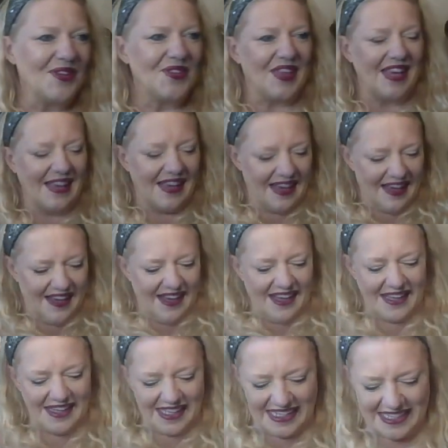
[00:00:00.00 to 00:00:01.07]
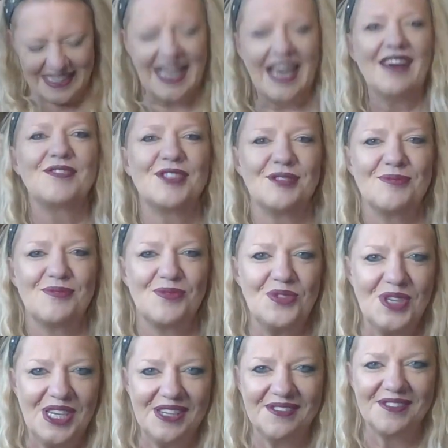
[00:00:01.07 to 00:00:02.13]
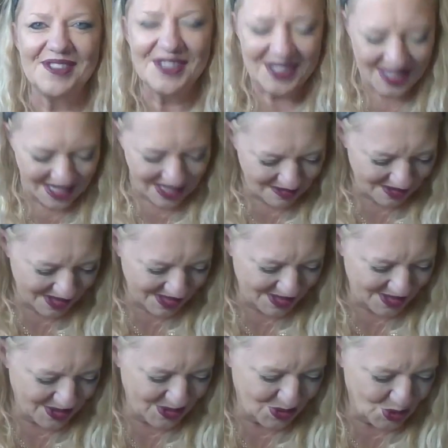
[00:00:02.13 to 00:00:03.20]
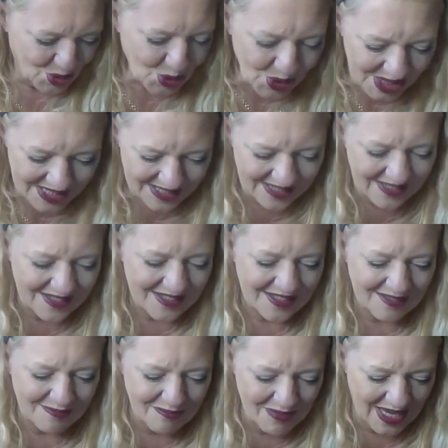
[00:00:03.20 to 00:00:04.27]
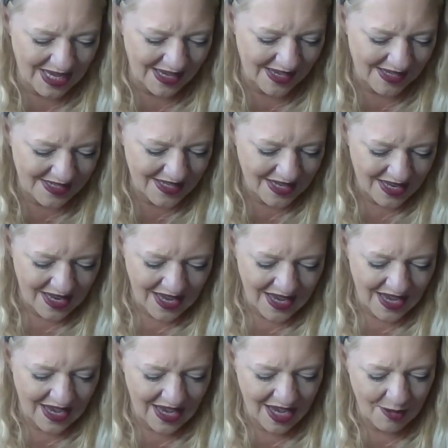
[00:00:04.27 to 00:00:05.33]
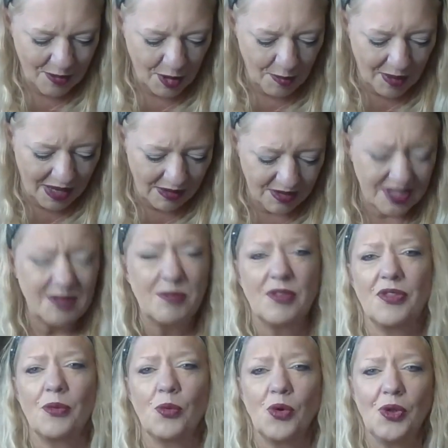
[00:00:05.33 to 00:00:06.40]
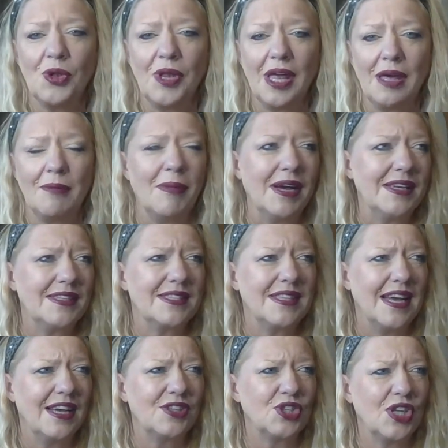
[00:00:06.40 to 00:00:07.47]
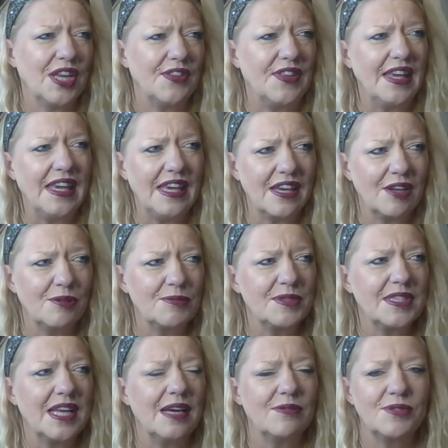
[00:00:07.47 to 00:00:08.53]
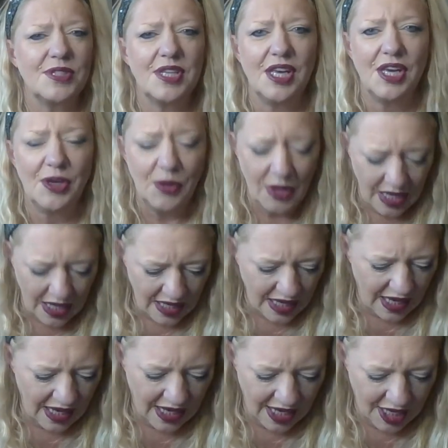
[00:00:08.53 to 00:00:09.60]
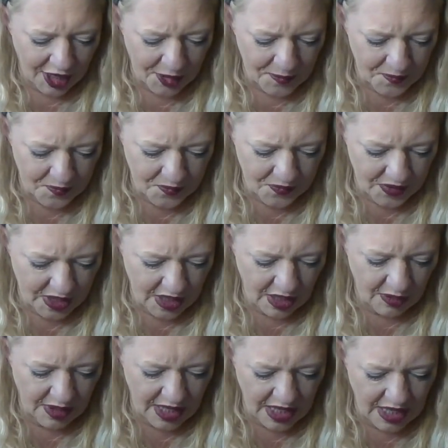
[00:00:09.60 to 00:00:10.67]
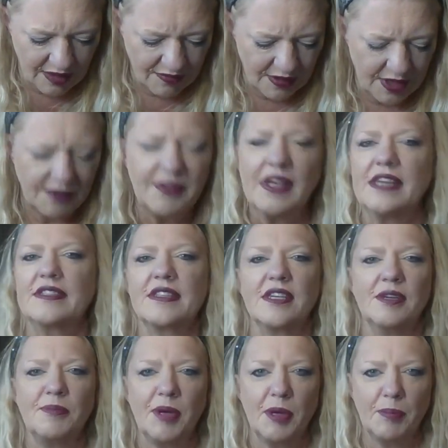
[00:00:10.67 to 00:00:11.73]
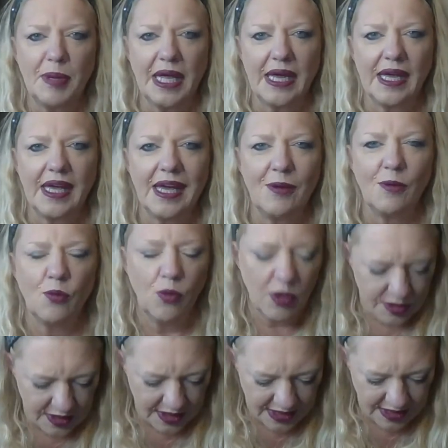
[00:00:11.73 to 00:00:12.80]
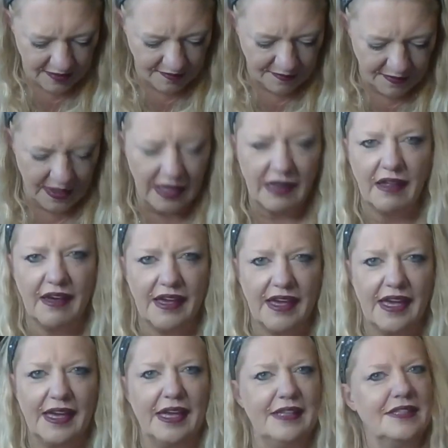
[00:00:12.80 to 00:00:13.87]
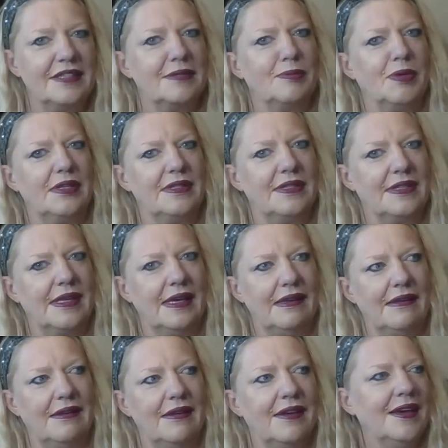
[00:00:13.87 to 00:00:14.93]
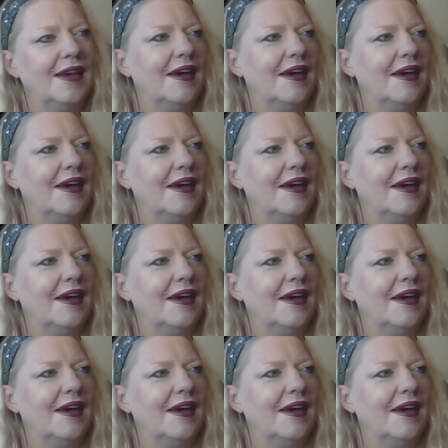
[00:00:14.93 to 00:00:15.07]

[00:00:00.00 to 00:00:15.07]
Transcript: I think I need to have some real serious choices made about some of the wool in my stash. And I think it comes down to, you know, even if that's going to be a blanket, what does it feel like against my skin?